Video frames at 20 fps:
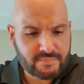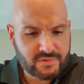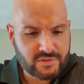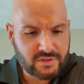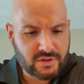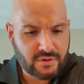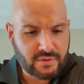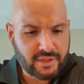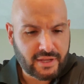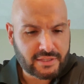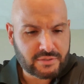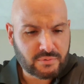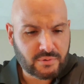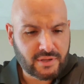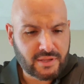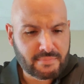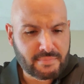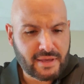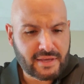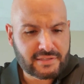So that's where
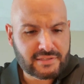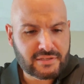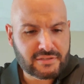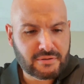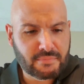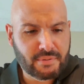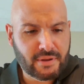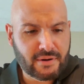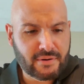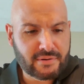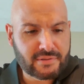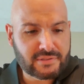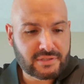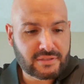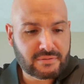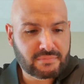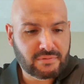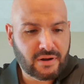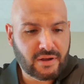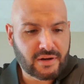he makes his appearance
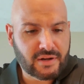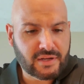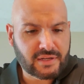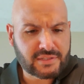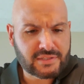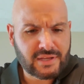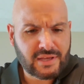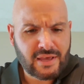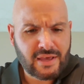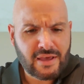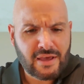in the product.